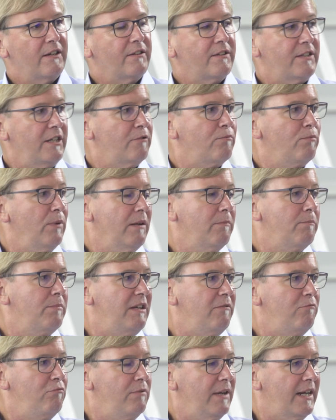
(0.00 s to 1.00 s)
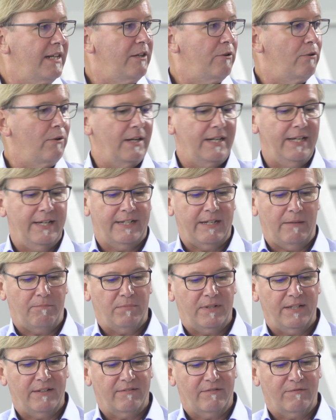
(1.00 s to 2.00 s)
This will be really early
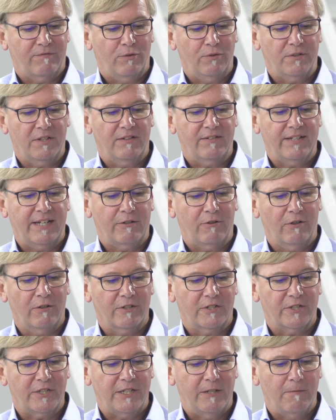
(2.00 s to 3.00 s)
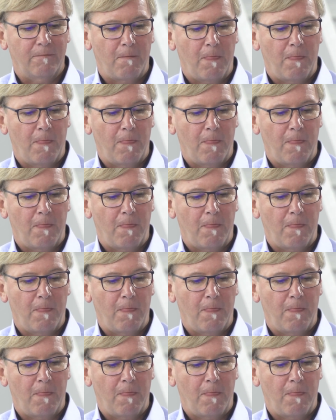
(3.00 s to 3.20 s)
adopters for this technology.